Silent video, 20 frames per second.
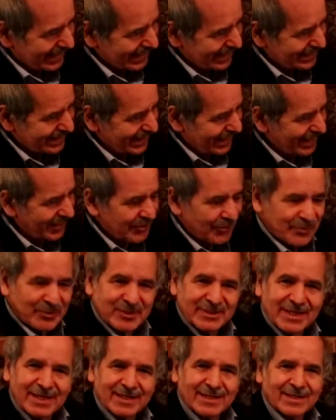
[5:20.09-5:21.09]
It's
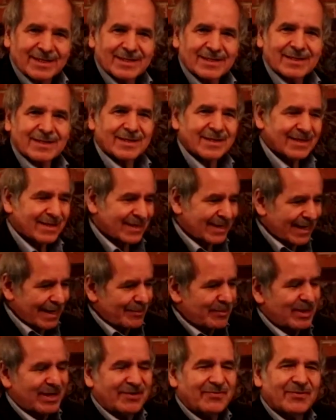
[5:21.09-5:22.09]
100%
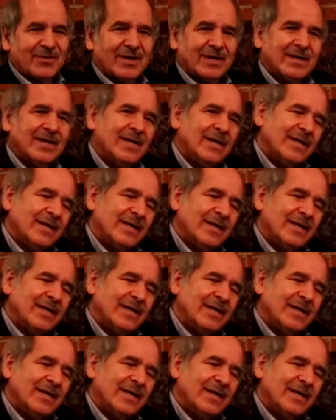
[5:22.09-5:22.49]
Cabernet Franc.